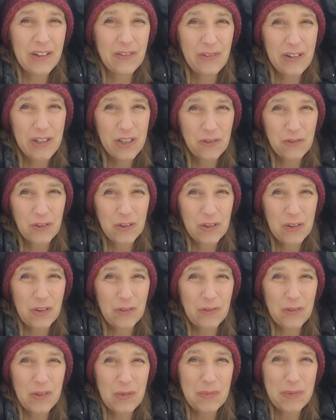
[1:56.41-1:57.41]
they reach for
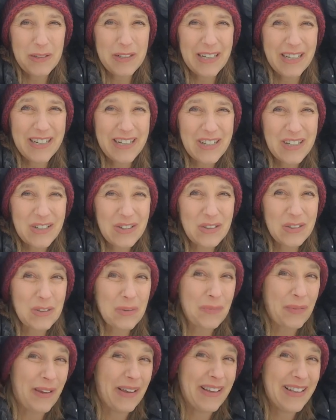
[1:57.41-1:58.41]
their full potential
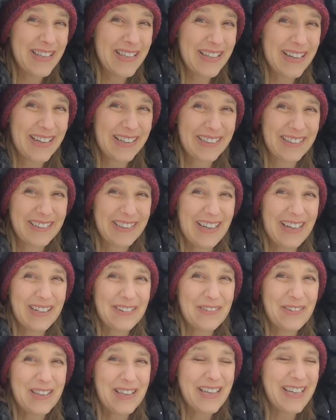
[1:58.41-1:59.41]
depends on a
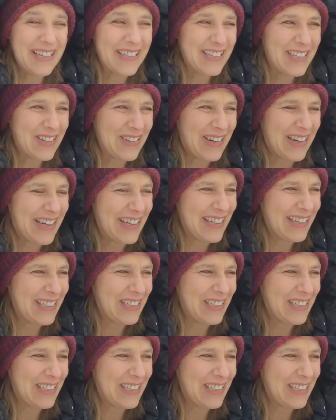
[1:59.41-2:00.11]
lot of things, right?